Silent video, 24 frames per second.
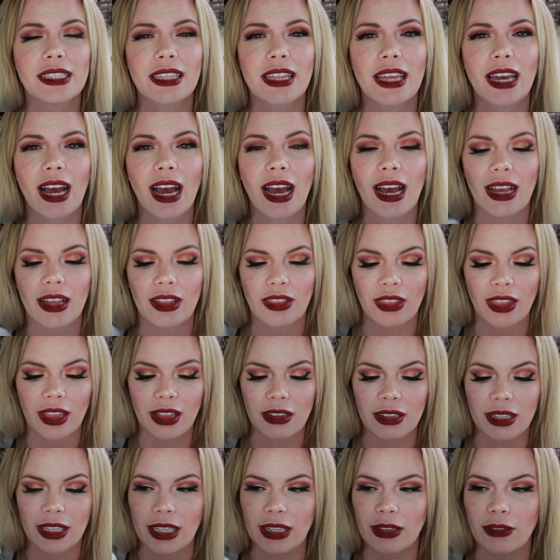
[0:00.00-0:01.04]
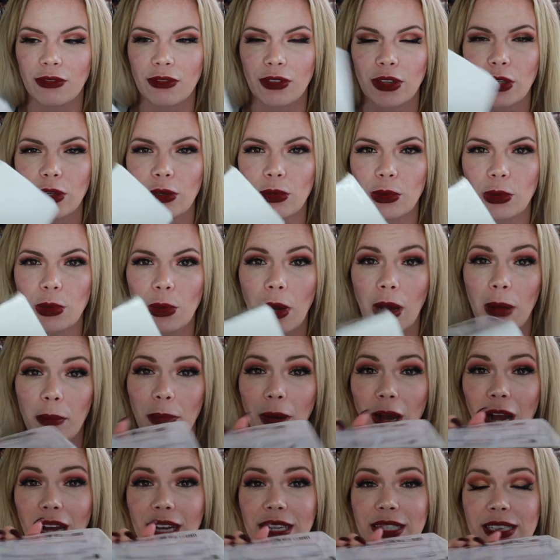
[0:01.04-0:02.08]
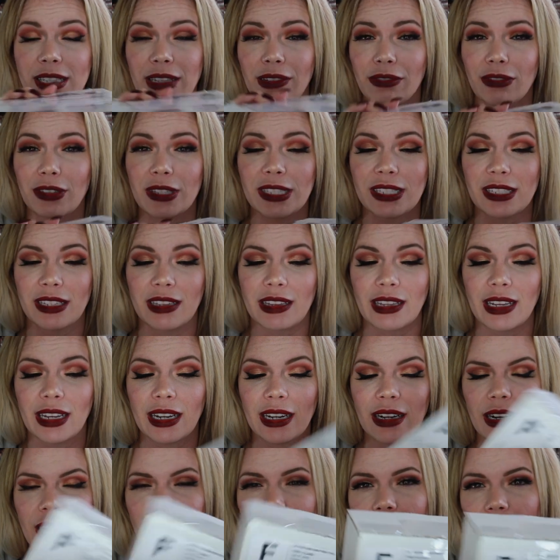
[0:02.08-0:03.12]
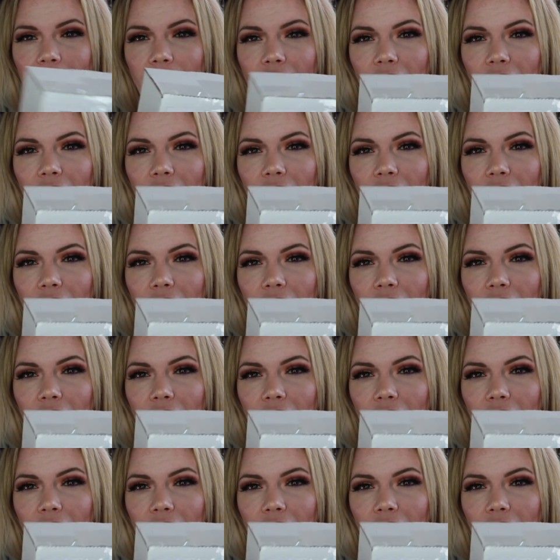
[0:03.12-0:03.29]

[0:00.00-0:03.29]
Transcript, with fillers: to that and they'll give you a box that fits in there.